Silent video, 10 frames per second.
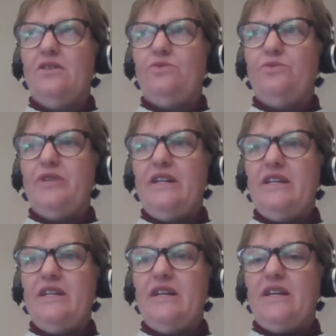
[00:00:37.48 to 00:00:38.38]

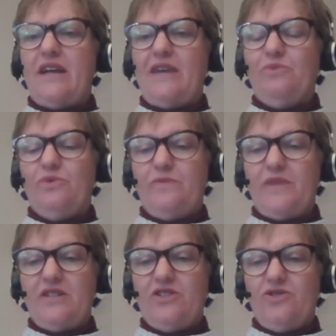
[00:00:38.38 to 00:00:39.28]
really enabled
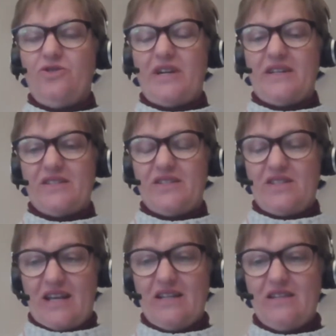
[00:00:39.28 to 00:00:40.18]
me to
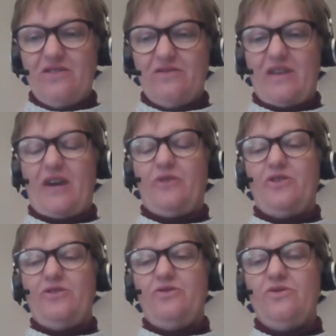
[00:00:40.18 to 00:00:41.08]
extend the
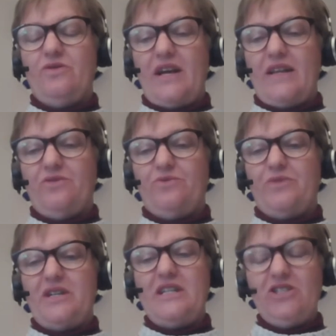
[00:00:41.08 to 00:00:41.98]
value and the
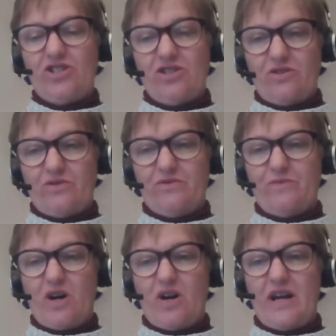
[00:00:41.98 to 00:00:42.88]
reach of
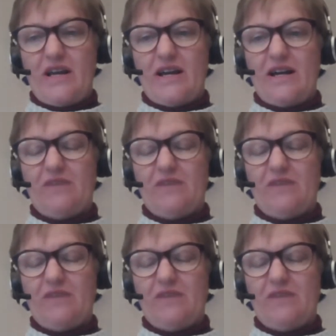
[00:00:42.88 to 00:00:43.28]
my